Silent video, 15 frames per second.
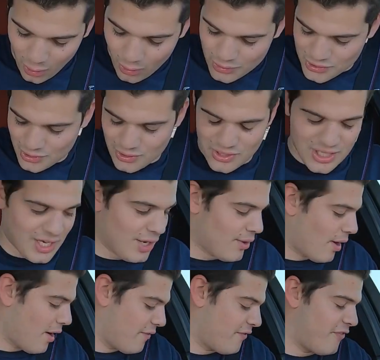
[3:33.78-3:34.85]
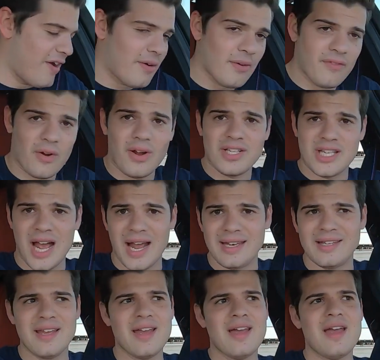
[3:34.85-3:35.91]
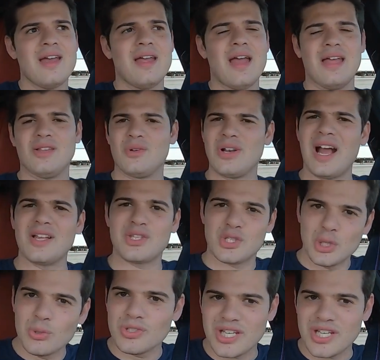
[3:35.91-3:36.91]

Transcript: holsters here are very tight, and they're not too